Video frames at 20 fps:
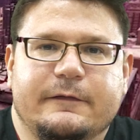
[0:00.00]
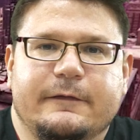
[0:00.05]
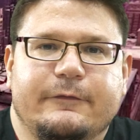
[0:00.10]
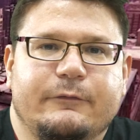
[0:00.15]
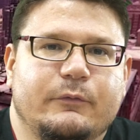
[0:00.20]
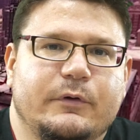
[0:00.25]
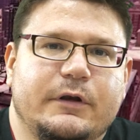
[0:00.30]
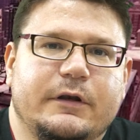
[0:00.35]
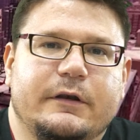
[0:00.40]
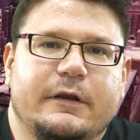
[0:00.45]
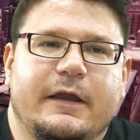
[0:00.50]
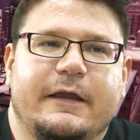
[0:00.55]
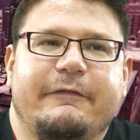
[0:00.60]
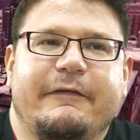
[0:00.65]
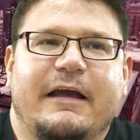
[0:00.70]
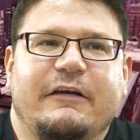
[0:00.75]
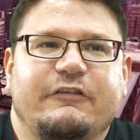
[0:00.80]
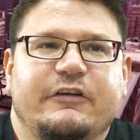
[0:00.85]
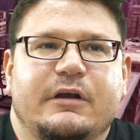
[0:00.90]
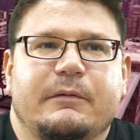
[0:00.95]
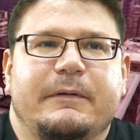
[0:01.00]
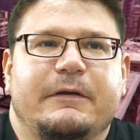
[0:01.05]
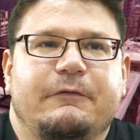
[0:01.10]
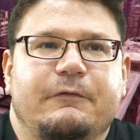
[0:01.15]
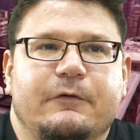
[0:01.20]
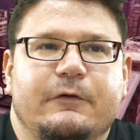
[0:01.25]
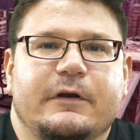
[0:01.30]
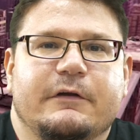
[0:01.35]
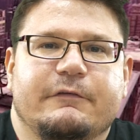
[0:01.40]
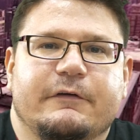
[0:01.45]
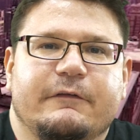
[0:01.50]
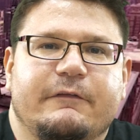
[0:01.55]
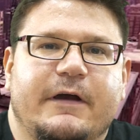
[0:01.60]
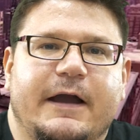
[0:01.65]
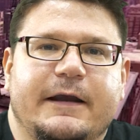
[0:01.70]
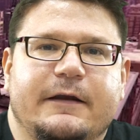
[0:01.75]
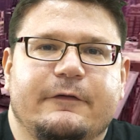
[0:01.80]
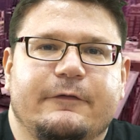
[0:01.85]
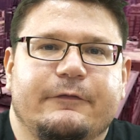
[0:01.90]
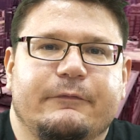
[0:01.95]
on this one. It's actually going to be two different
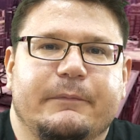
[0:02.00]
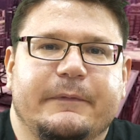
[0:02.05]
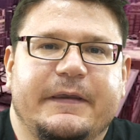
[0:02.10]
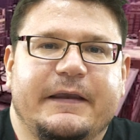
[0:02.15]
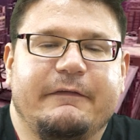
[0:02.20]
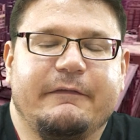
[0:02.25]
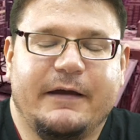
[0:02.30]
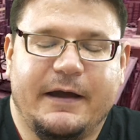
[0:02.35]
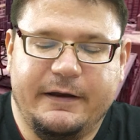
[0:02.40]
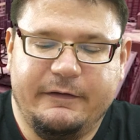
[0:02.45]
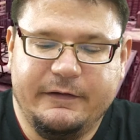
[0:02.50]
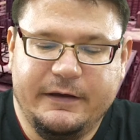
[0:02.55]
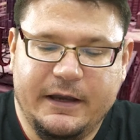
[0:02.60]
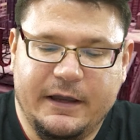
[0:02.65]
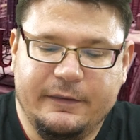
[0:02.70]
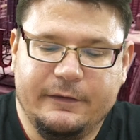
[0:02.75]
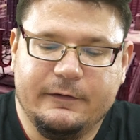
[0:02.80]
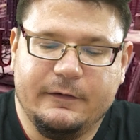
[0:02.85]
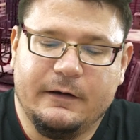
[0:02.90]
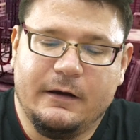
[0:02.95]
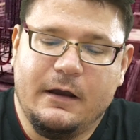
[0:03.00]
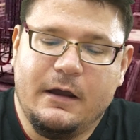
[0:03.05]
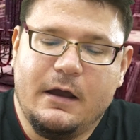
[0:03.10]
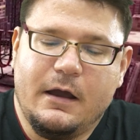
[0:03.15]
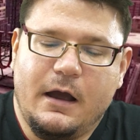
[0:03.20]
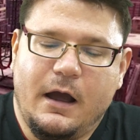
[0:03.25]
titles, but they tie together.